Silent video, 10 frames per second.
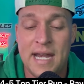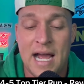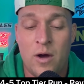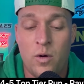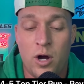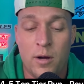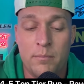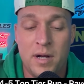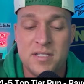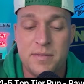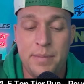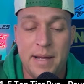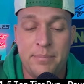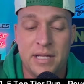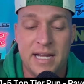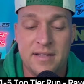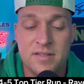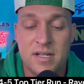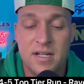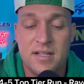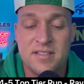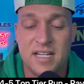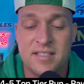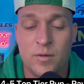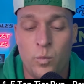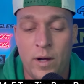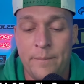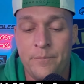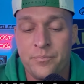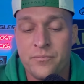now, our must bet plays. 6-1.